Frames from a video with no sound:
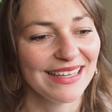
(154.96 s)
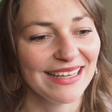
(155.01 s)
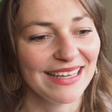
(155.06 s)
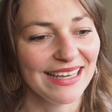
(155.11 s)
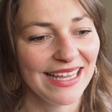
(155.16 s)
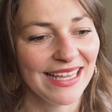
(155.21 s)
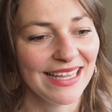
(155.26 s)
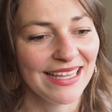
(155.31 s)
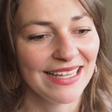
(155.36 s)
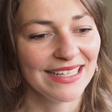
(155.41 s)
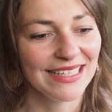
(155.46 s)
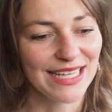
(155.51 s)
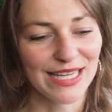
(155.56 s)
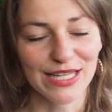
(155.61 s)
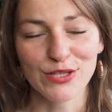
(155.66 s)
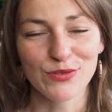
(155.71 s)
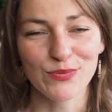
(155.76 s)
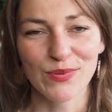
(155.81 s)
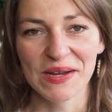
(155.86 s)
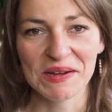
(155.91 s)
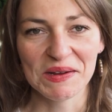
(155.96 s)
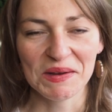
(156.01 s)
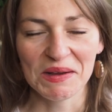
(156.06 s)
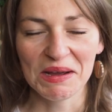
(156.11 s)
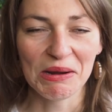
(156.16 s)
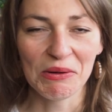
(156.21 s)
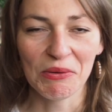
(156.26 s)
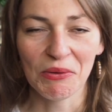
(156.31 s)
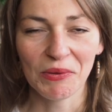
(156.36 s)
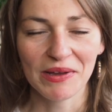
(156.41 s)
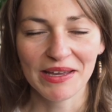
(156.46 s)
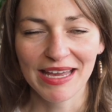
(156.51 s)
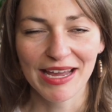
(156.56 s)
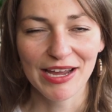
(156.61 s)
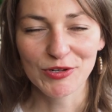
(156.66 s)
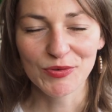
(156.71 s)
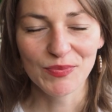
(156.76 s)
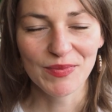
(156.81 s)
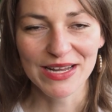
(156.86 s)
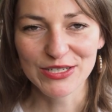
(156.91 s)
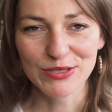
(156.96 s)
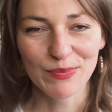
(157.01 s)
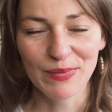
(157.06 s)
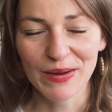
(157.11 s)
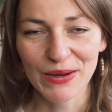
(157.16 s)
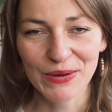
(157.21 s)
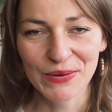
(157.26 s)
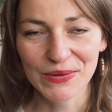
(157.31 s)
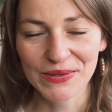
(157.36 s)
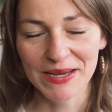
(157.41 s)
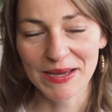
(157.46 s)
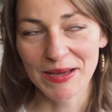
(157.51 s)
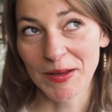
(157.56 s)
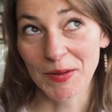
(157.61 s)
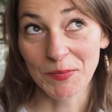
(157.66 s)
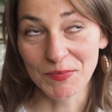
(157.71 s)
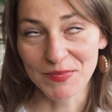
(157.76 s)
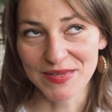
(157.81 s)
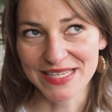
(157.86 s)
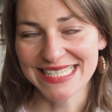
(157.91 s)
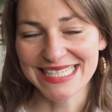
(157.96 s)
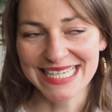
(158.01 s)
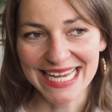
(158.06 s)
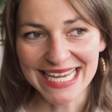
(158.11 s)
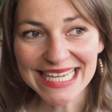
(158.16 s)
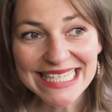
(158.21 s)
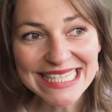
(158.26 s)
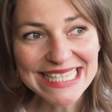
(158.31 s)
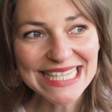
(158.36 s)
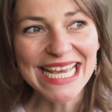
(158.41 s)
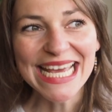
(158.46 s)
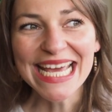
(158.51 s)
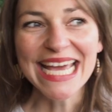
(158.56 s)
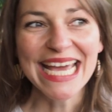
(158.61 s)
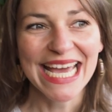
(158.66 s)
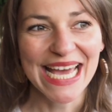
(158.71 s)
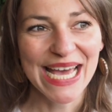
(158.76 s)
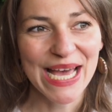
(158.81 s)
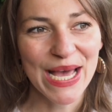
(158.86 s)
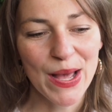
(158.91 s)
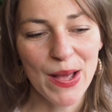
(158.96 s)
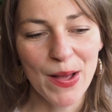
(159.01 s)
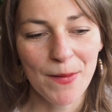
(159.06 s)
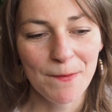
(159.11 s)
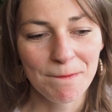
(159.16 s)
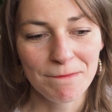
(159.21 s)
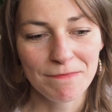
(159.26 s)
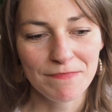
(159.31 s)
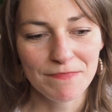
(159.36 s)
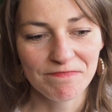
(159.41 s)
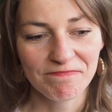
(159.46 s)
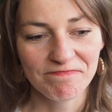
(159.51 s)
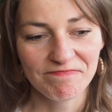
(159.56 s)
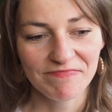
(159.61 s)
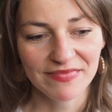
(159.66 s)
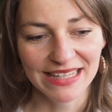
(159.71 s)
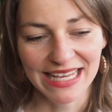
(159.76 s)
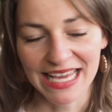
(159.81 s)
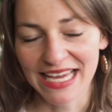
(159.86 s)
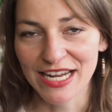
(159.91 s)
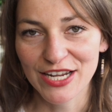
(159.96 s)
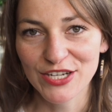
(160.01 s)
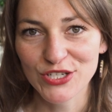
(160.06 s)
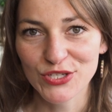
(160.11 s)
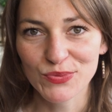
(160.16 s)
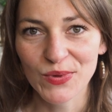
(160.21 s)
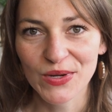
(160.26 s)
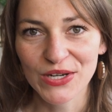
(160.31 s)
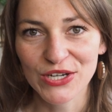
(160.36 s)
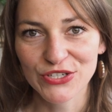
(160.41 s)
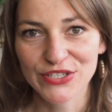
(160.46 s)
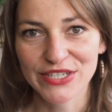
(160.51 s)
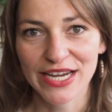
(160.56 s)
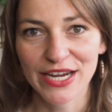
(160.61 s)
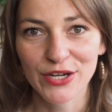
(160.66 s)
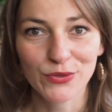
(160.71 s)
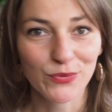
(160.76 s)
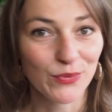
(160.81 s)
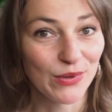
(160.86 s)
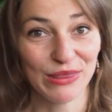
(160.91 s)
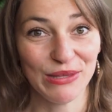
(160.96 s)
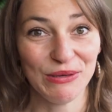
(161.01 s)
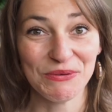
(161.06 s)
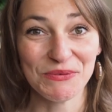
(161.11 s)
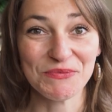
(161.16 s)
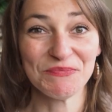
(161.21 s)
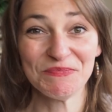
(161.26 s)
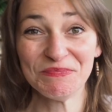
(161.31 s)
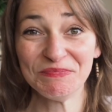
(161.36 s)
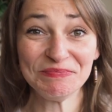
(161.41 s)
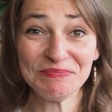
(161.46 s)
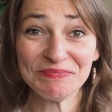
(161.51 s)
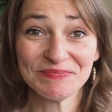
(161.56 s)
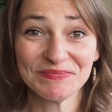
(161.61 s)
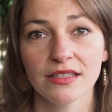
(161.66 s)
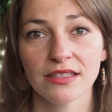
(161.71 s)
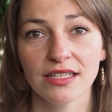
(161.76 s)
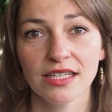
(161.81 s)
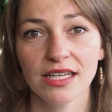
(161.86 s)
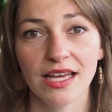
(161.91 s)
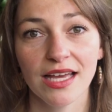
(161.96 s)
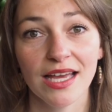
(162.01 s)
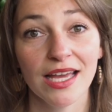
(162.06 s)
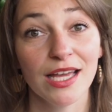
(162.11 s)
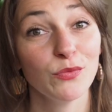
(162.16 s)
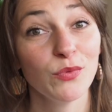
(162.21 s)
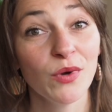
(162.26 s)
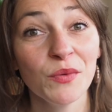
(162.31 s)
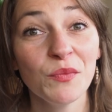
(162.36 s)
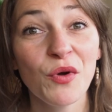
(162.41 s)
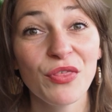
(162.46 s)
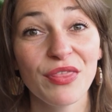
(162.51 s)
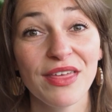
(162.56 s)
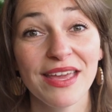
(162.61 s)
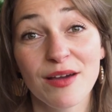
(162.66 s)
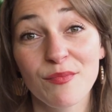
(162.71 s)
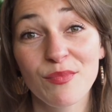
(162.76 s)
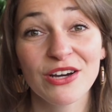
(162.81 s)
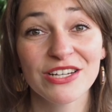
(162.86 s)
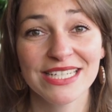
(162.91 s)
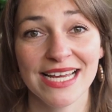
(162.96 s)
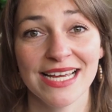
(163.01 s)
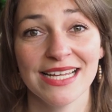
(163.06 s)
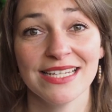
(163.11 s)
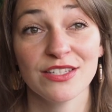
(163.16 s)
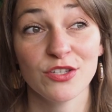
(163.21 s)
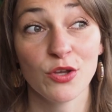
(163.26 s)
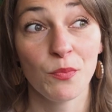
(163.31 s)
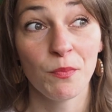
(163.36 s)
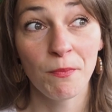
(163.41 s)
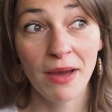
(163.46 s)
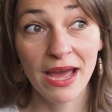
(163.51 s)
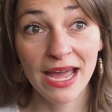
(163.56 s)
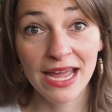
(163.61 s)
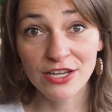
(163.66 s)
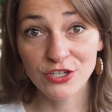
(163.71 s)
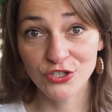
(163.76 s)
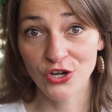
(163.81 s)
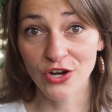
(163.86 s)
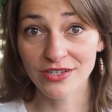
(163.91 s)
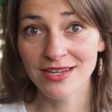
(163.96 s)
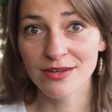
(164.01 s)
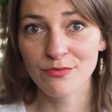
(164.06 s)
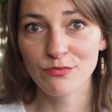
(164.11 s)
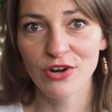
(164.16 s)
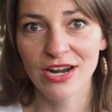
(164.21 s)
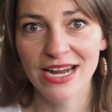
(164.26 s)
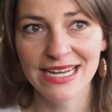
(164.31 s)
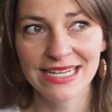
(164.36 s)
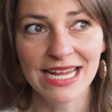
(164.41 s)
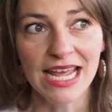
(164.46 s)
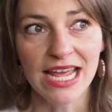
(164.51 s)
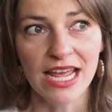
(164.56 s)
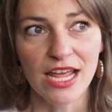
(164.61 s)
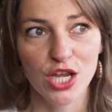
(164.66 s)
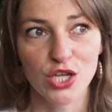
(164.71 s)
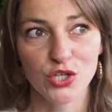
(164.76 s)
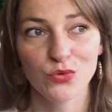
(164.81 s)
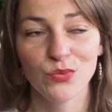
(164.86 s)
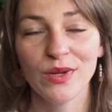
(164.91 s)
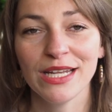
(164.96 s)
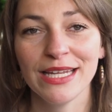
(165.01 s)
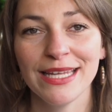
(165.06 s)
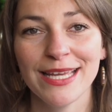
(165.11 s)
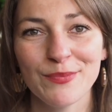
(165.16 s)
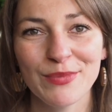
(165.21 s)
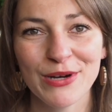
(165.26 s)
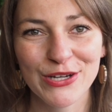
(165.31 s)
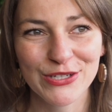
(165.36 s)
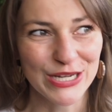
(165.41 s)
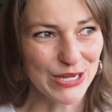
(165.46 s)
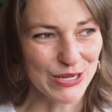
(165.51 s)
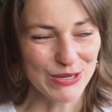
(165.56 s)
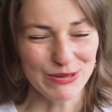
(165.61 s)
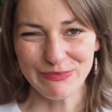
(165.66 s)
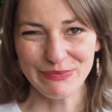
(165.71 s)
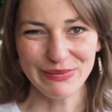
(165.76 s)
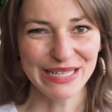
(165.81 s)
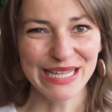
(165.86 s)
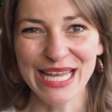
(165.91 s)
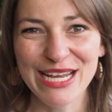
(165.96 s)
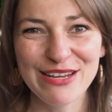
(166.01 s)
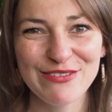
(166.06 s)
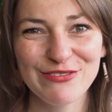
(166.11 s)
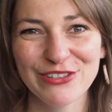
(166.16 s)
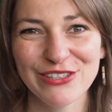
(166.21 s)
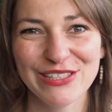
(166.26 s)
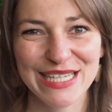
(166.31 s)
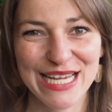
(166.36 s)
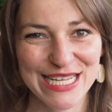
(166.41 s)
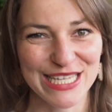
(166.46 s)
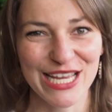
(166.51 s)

and yeah, that's why I don't care too much about uh, mistakes. Um, yeah, and I just want to share it with you. And one more thing about that. So my chocolate brand is really about playfulness